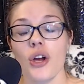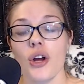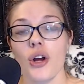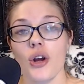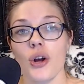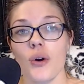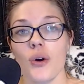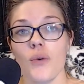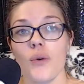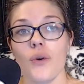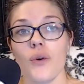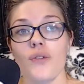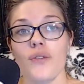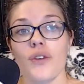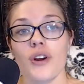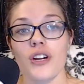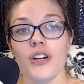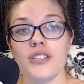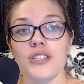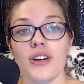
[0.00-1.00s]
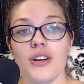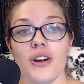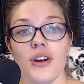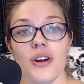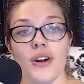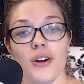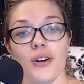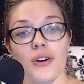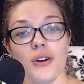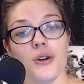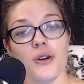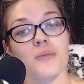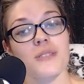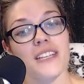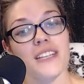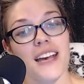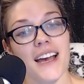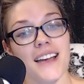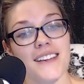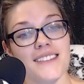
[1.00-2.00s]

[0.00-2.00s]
go over to her group. She has